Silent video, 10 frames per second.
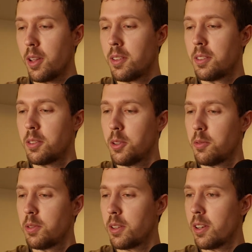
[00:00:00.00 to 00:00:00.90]
I
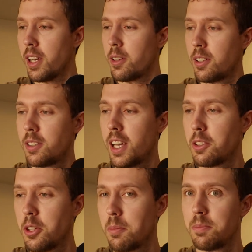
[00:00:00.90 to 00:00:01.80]
couldn't figure out how to
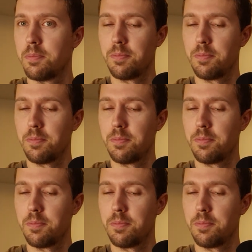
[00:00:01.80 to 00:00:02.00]
detach it.